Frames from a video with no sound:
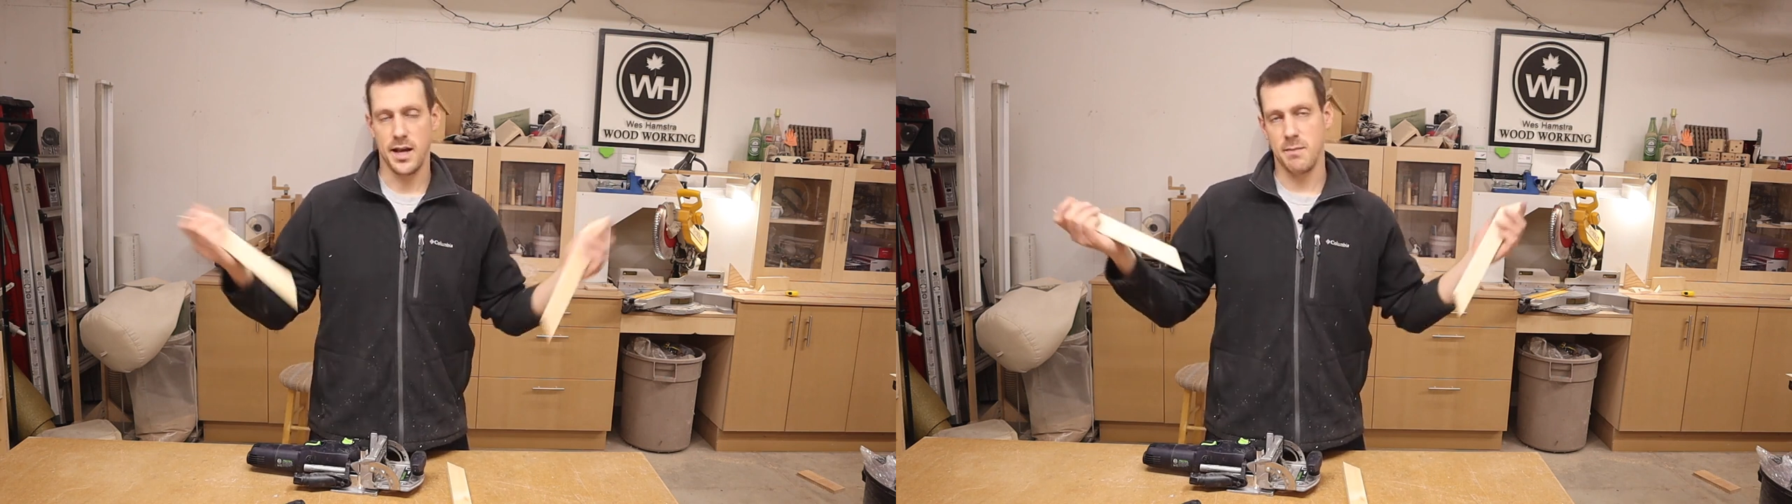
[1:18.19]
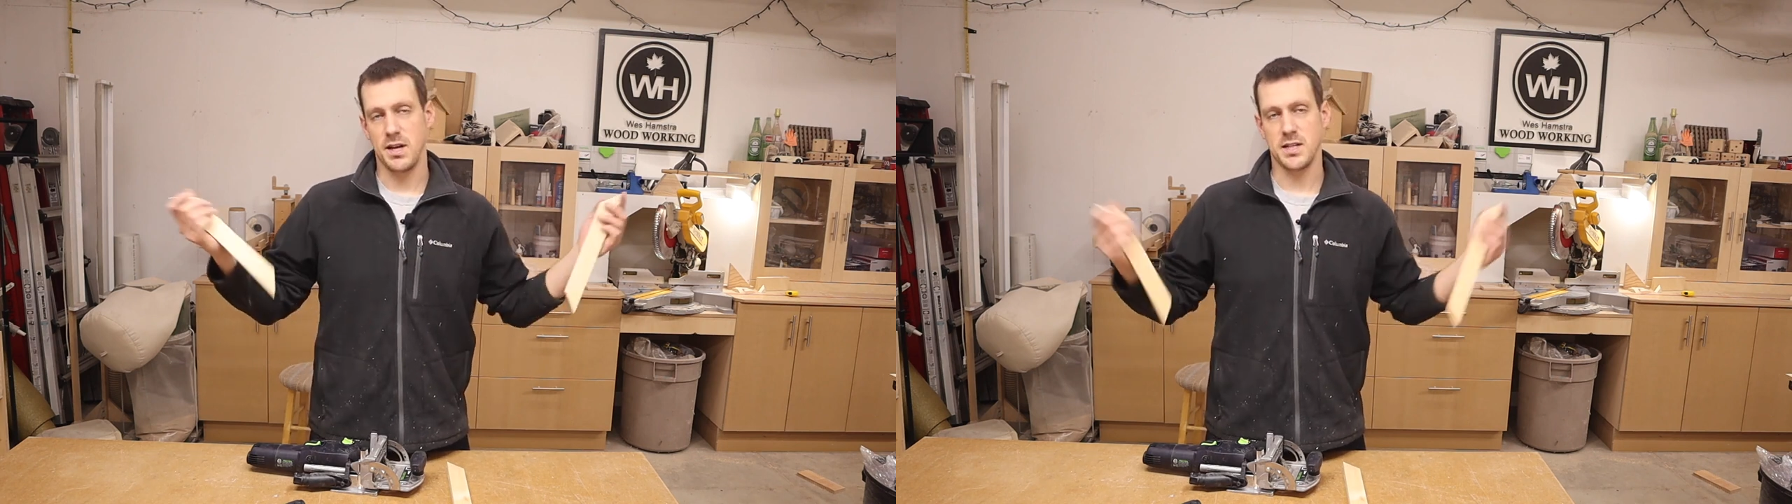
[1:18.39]

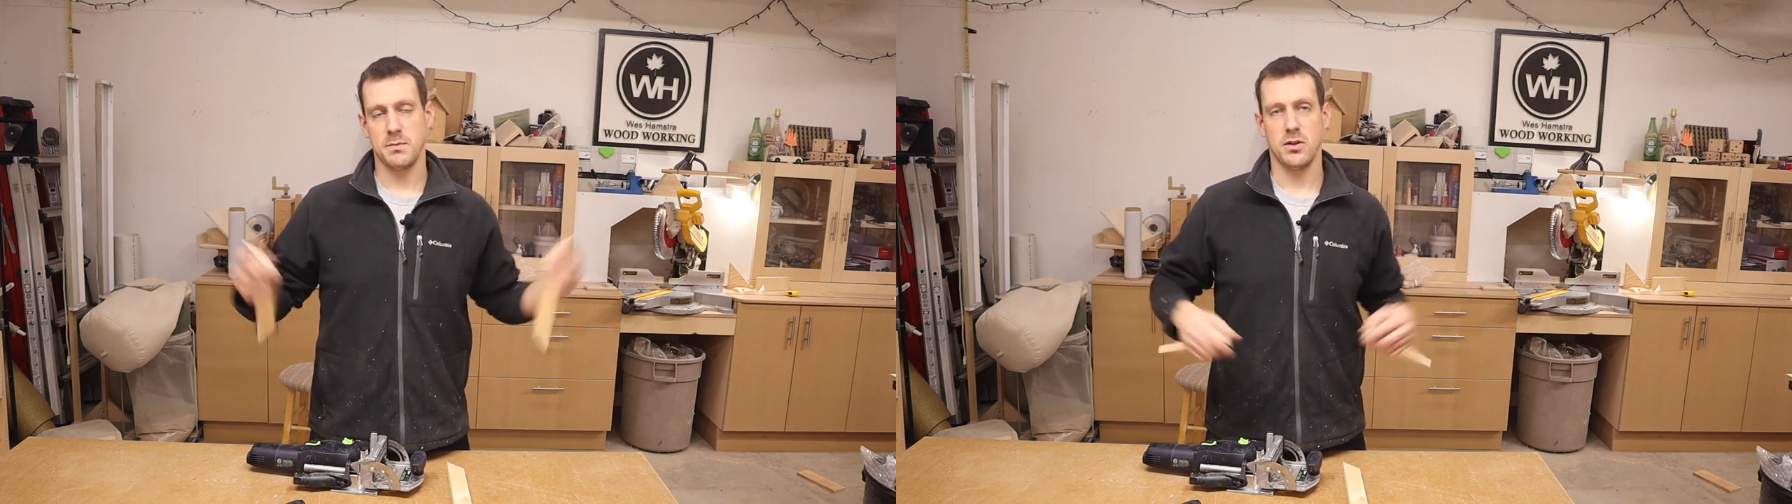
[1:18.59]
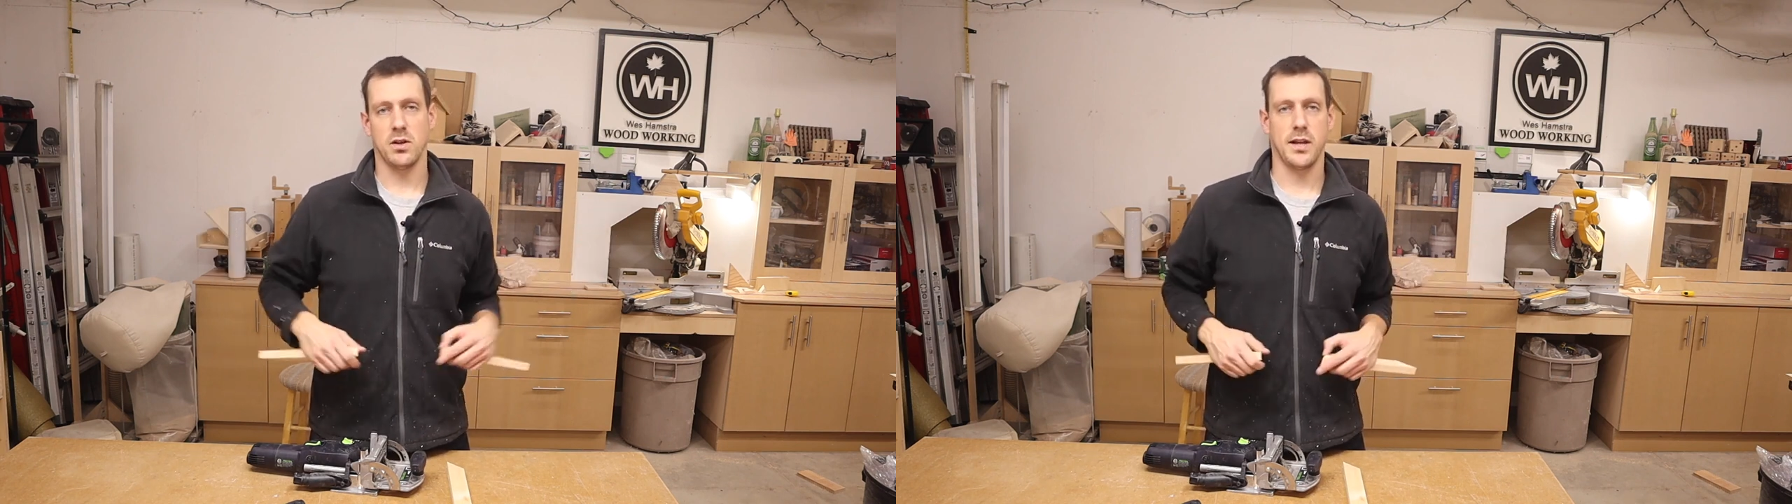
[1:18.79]
It makes
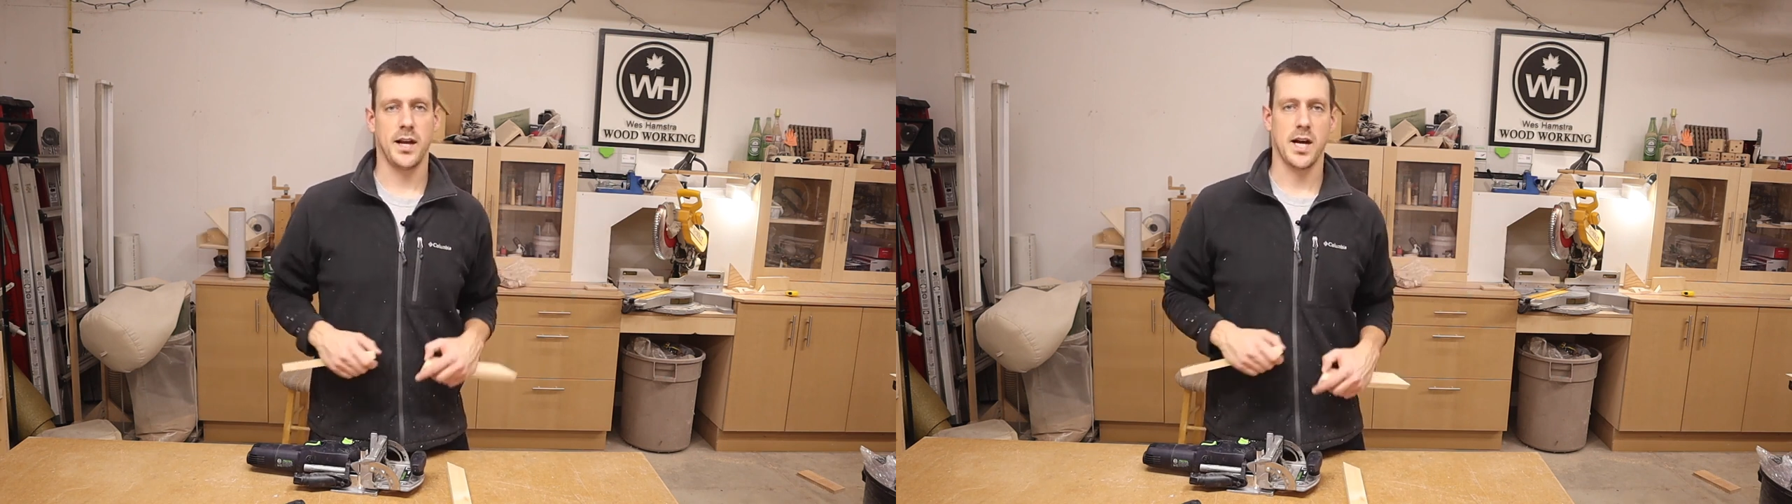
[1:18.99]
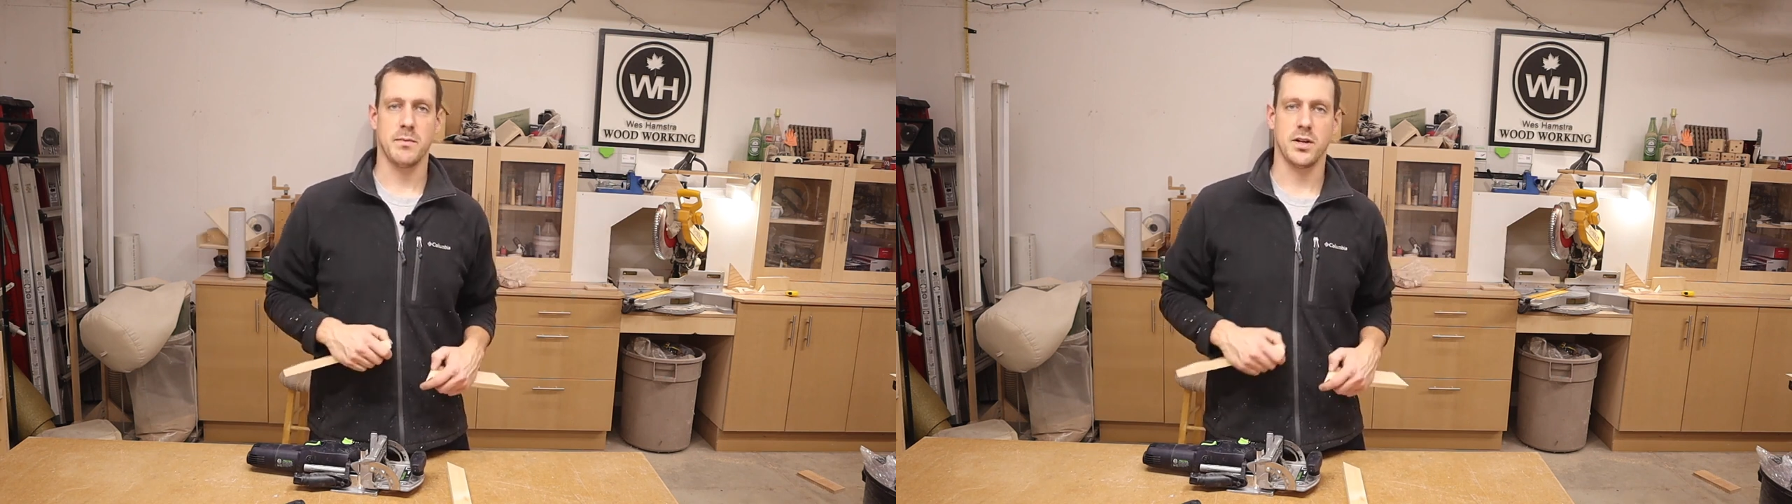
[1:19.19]
me look
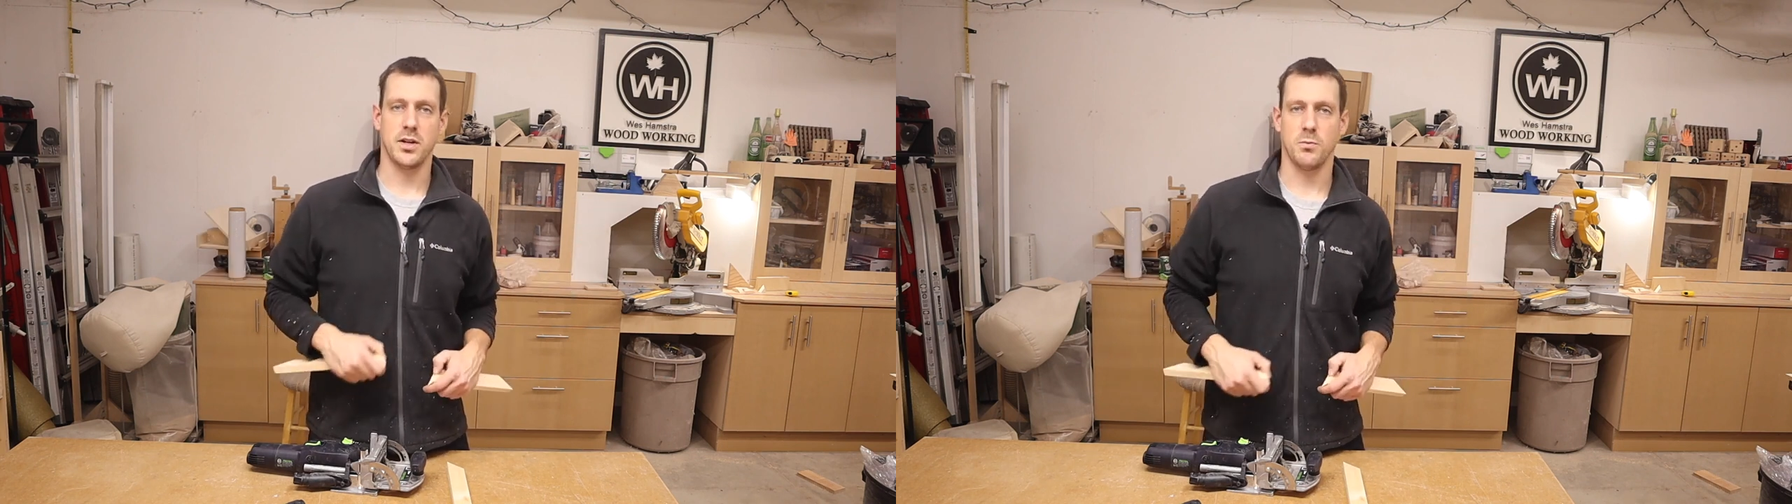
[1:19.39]
like I'm a good